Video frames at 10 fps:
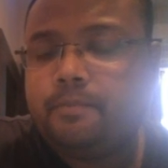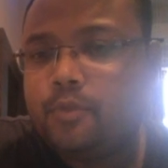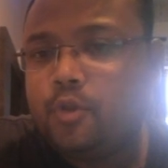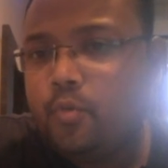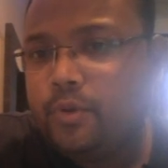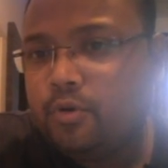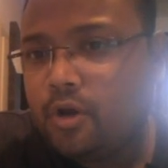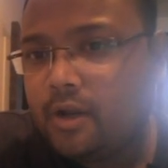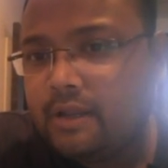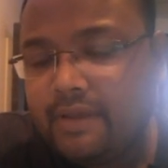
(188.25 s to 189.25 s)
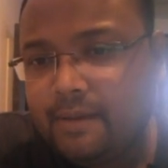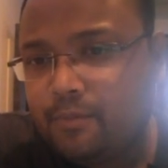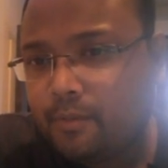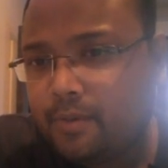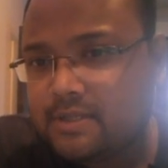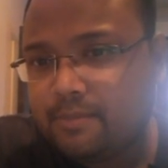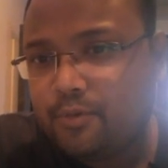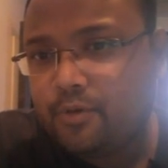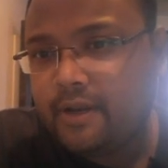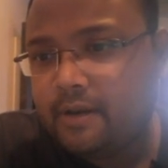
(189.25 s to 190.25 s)
though we do not have any proper
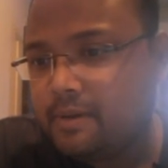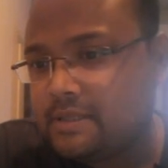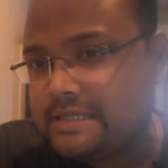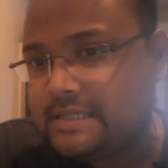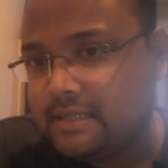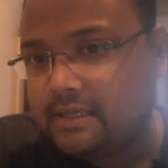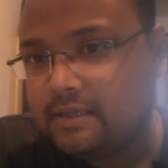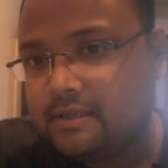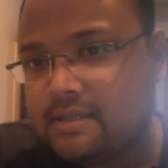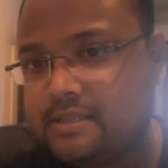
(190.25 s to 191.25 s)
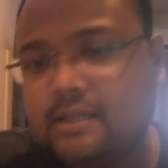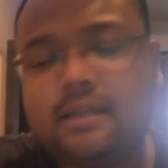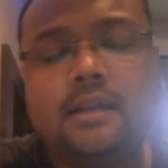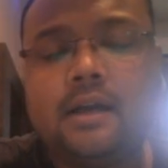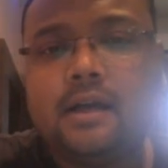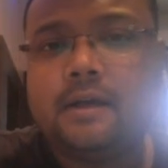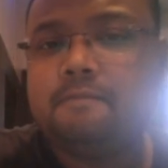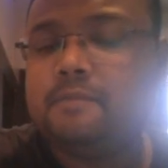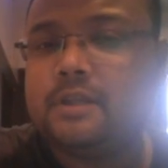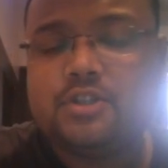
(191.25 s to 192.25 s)
support here, but still
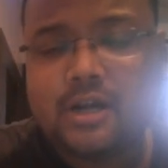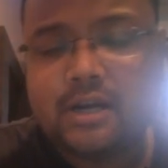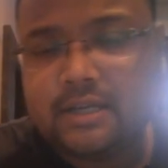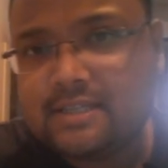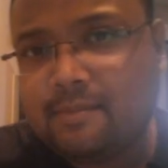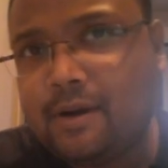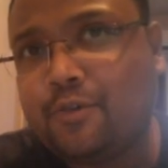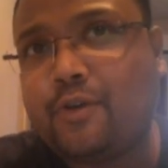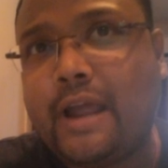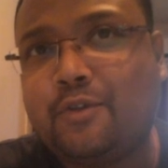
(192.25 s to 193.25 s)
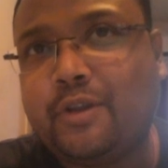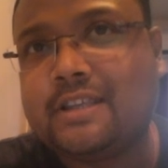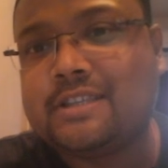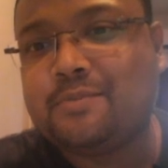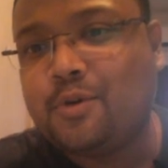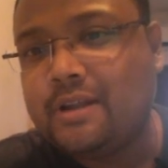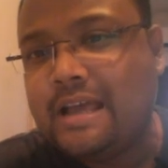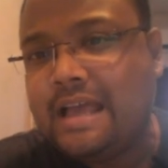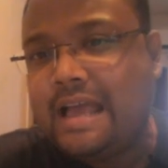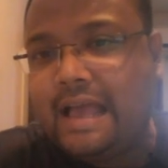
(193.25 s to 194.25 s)
the chart is somehow trying to take support,
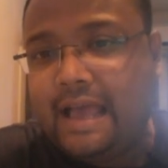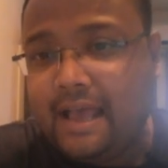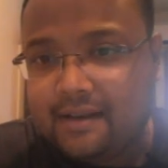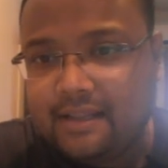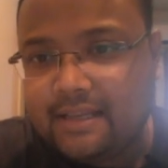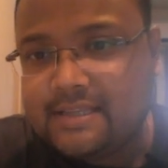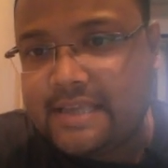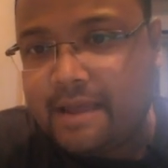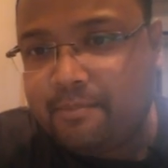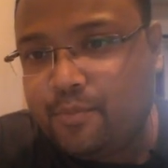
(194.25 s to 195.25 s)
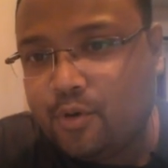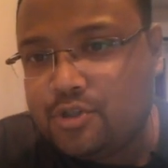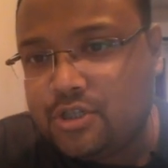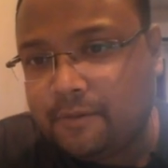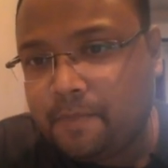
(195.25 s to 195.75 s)
and it is approaching